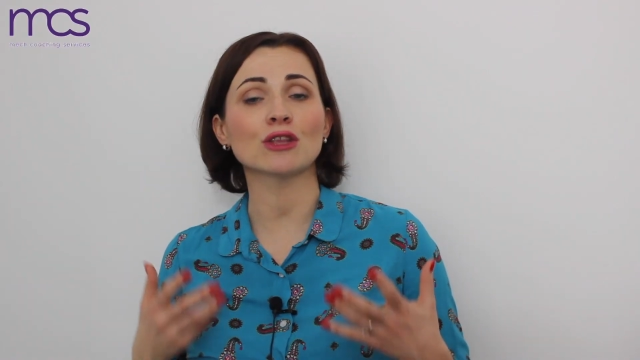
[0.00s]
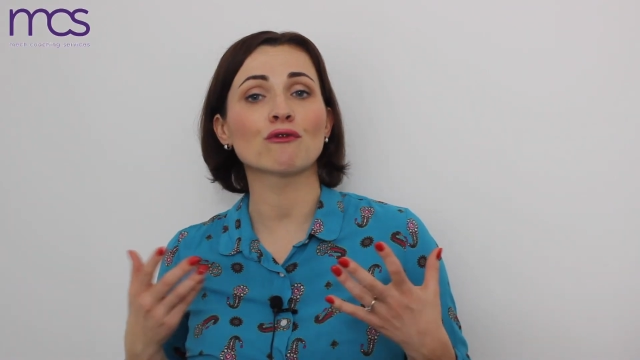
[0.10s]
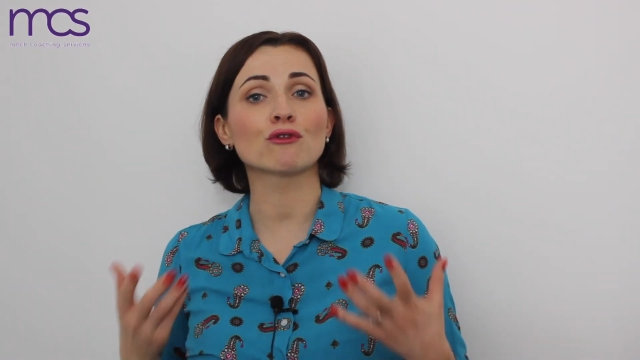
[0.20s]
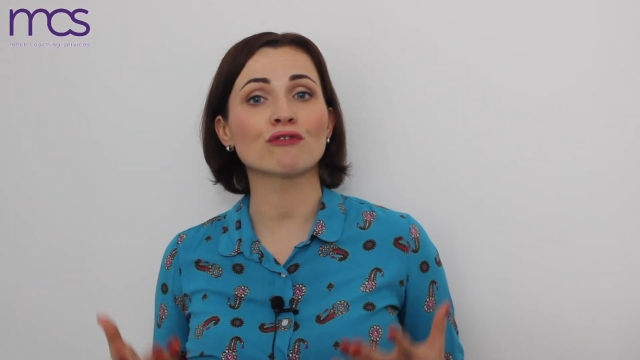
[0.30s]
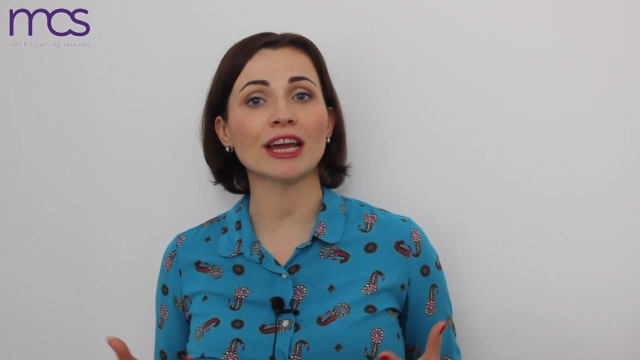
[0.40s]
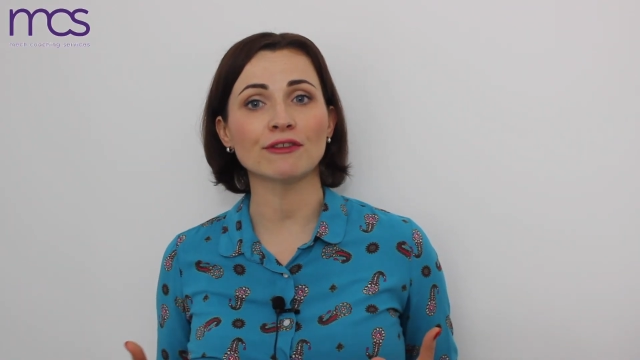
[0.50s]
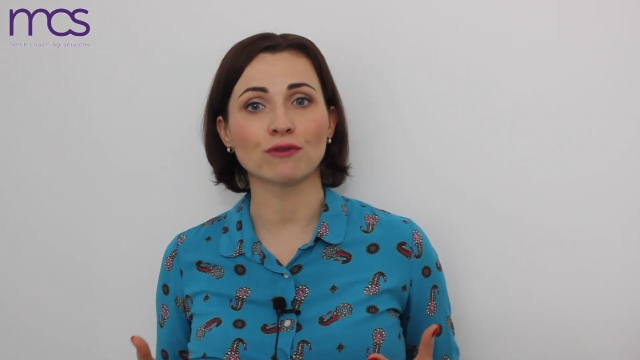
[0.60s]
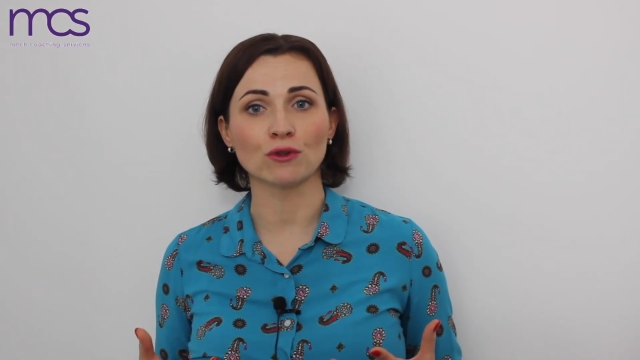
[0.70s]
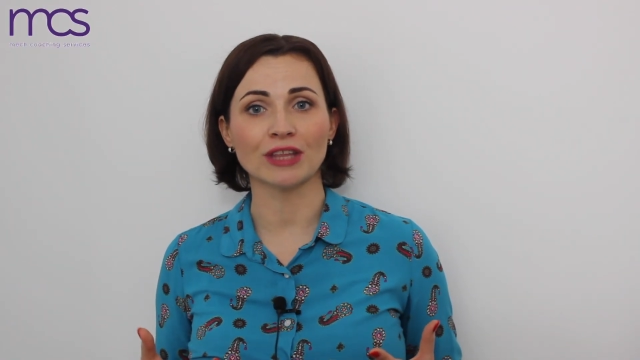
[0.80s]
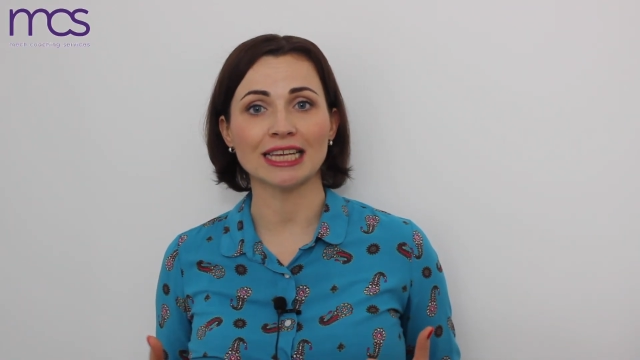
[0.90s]
of
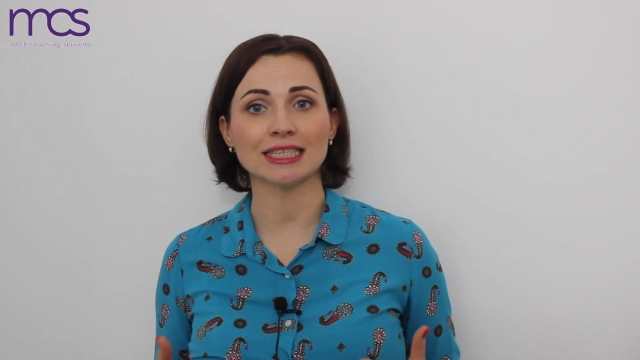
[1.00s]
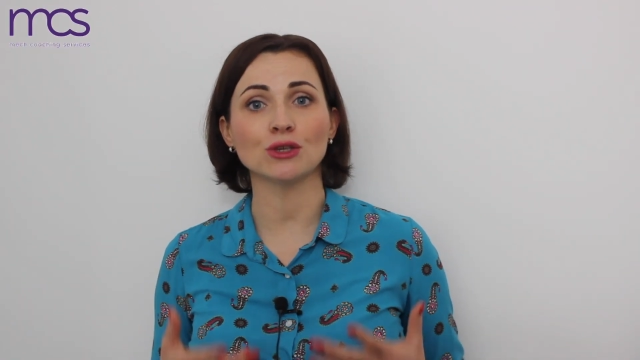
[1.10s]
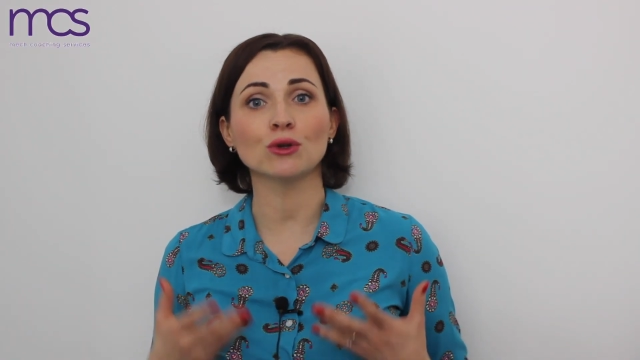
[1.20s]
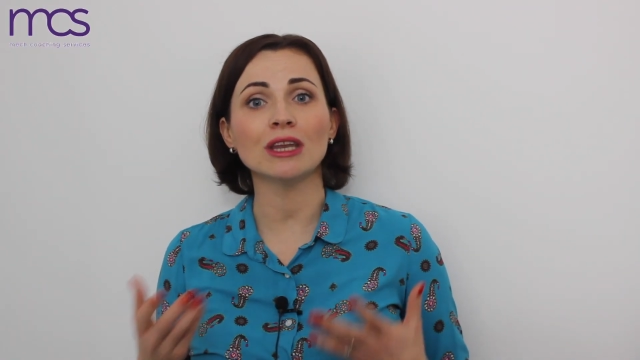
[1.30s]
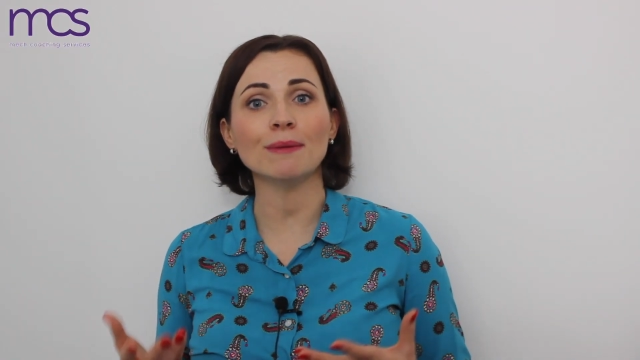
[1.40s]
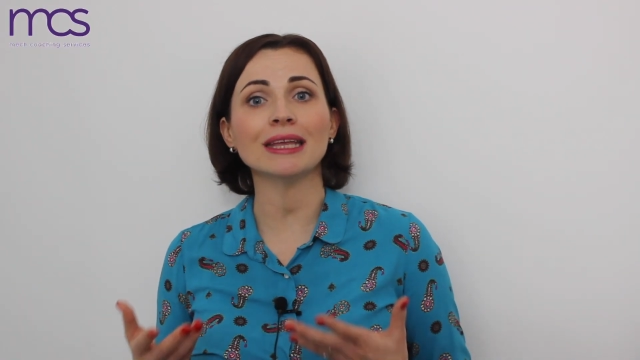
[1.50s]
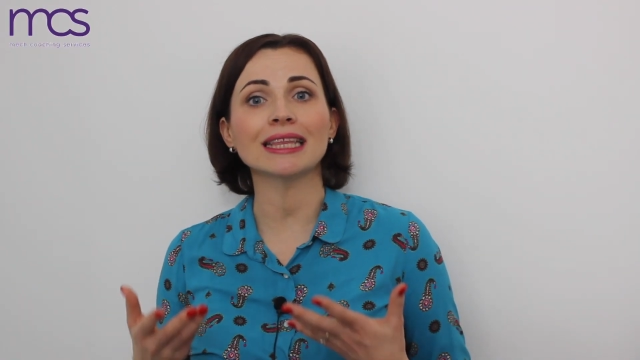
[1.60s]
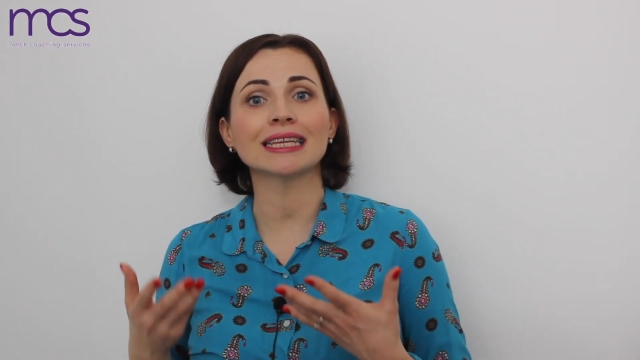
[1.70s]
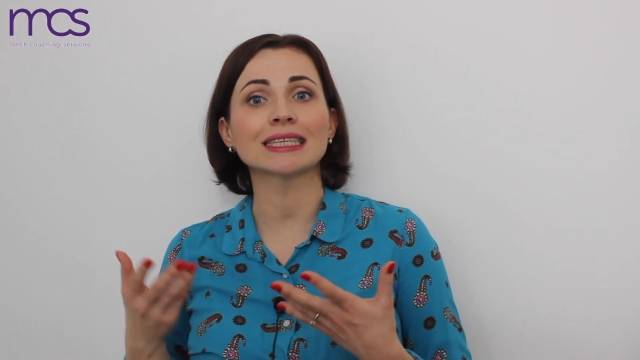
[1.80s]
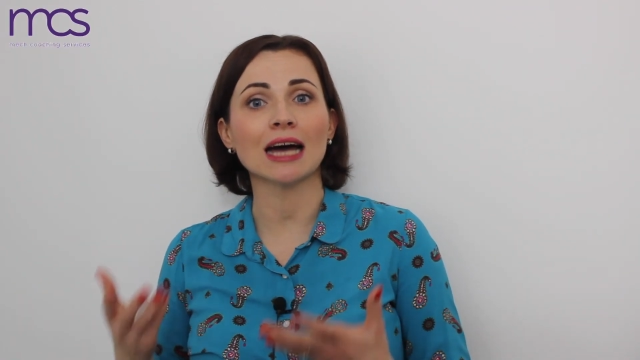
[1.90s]
gratefulness, you
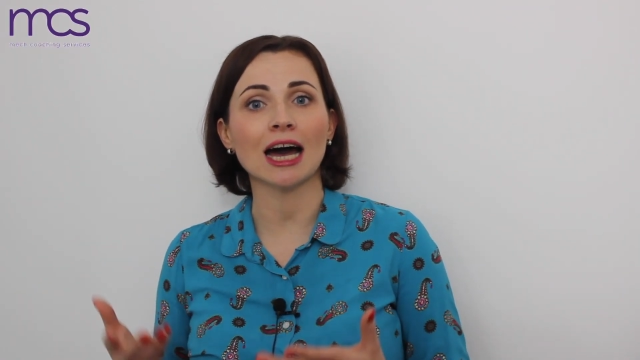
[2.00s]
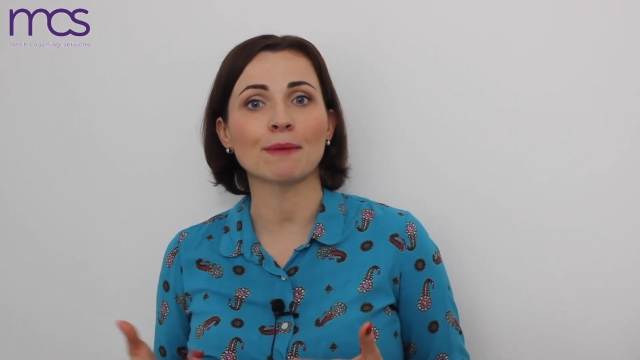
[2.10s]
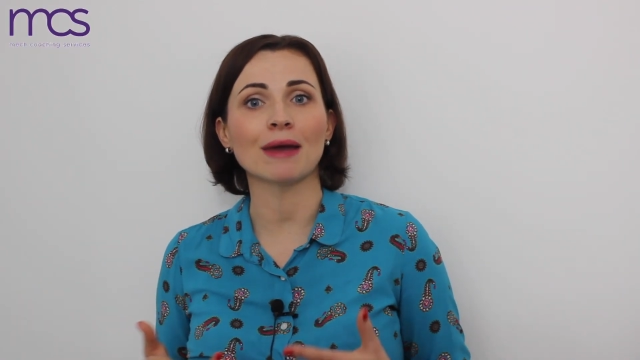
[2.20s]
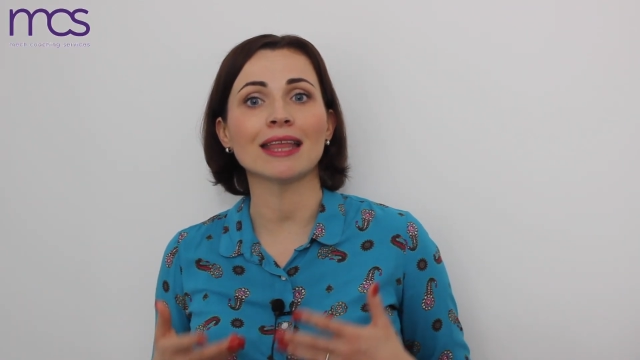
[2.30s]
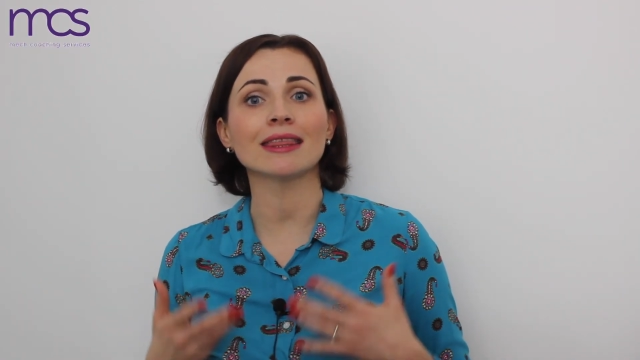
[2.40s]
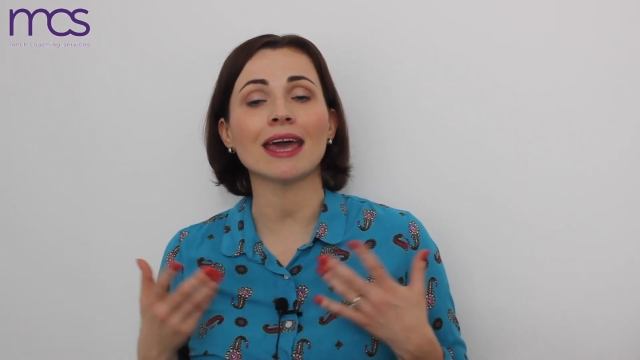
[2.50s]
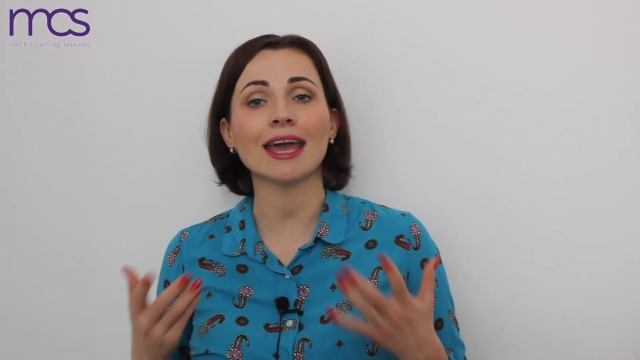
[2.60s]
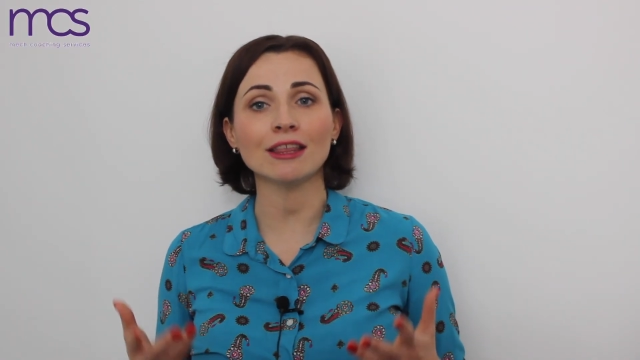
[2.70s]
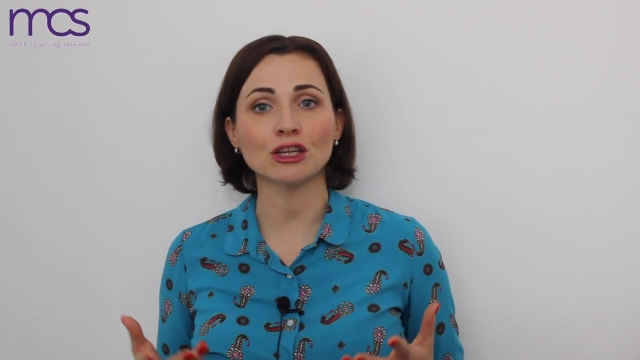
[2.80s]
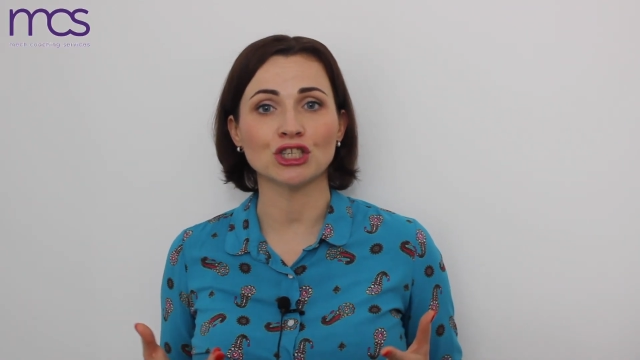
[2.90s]
limit the time and the
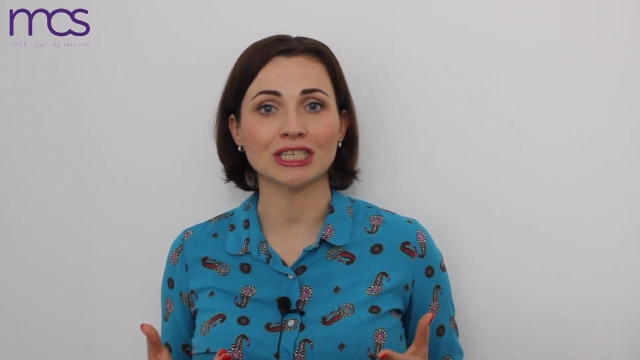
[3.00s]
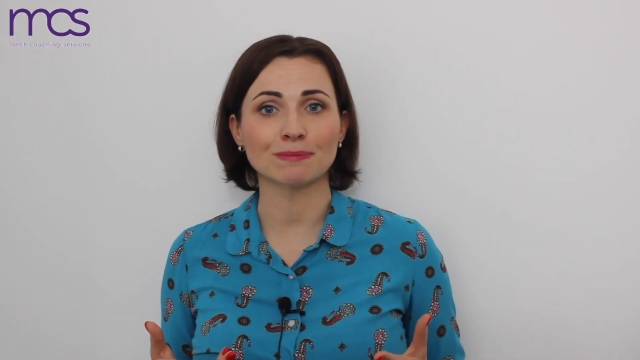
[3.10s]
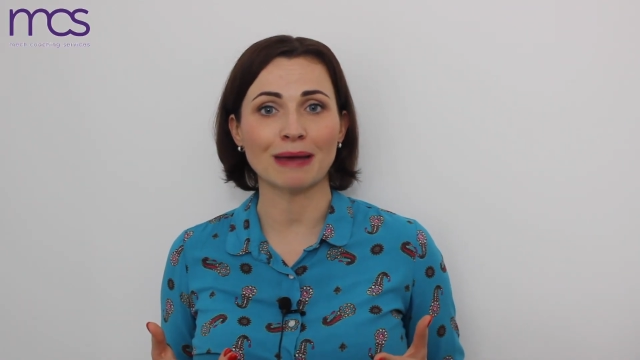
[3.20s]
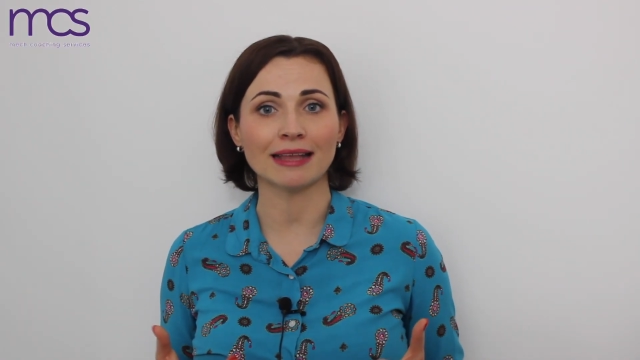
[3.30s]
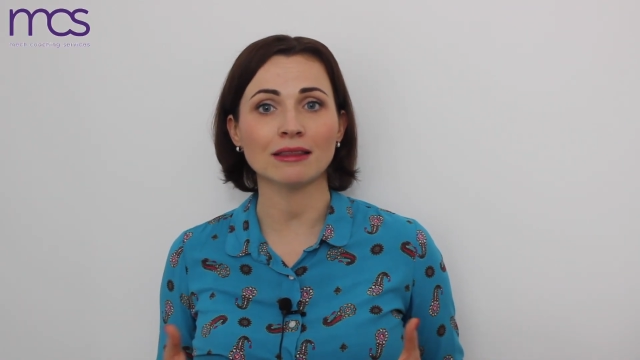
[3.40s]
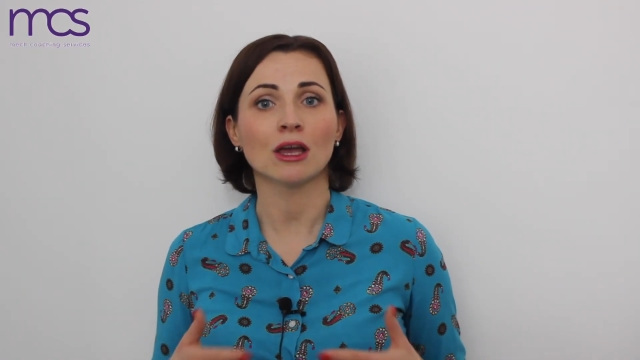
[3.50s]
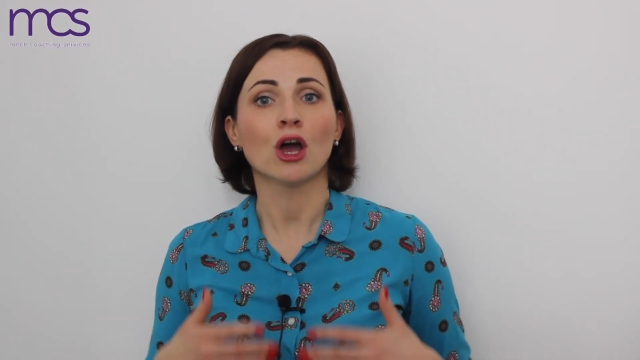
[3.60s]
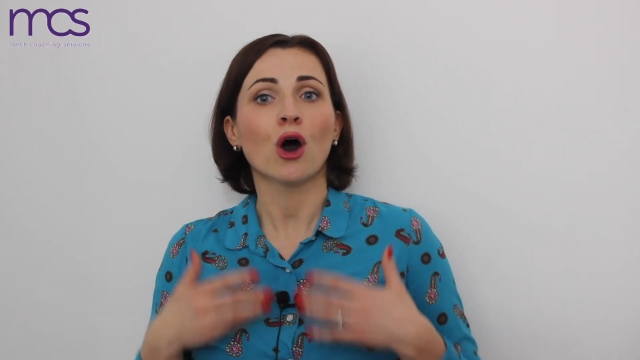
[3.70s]
energy spent